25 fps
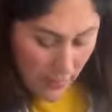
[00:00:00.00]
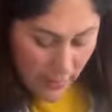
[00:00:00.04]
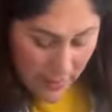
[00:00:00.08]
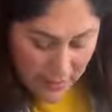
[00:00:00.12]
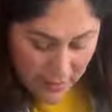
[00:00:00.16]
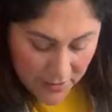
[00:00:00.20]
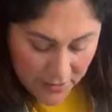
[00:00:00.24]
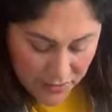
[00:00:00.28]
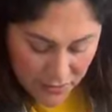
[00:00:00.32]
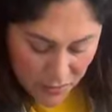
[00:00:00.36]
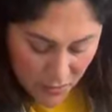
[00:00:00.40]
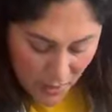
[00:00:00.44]

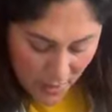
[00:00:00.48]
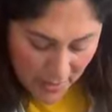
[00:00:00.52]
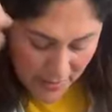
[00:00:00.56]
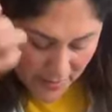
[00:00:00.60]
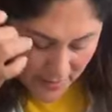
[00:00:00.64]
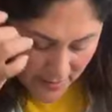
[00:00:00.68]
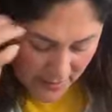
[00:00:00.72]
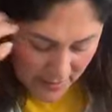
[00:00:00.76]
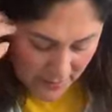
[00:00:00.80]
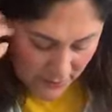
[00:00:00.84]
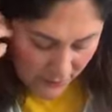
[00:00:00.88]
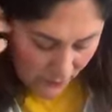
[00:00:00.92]
I'll let it
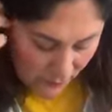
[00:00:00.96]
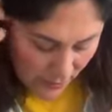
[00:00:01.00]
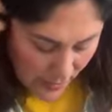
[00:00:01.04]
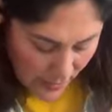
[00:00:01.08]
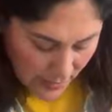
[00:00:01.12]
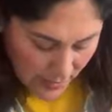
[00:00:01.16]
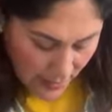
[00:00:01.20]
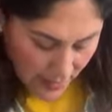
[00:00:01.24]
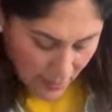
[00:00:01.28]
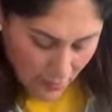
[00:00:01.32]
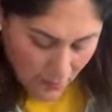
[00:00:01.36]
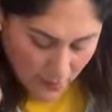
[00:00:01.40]
dry this
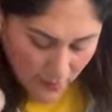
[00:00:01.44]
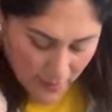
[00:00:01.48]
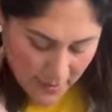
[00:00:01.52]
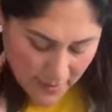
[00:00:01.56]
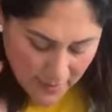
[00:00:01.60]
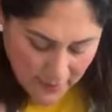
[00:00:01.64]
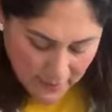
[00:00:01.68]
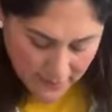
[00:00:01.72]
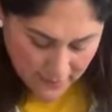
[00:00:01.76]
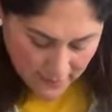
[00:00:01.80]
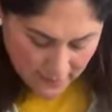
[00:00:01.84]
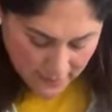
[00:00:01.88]
for a
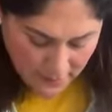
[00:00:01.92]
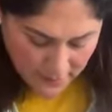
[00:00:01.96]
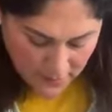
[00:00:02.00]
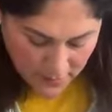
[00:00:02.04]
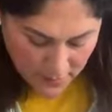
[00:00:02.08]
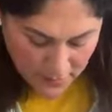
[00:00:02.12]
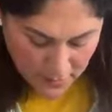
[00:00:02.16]
little bit,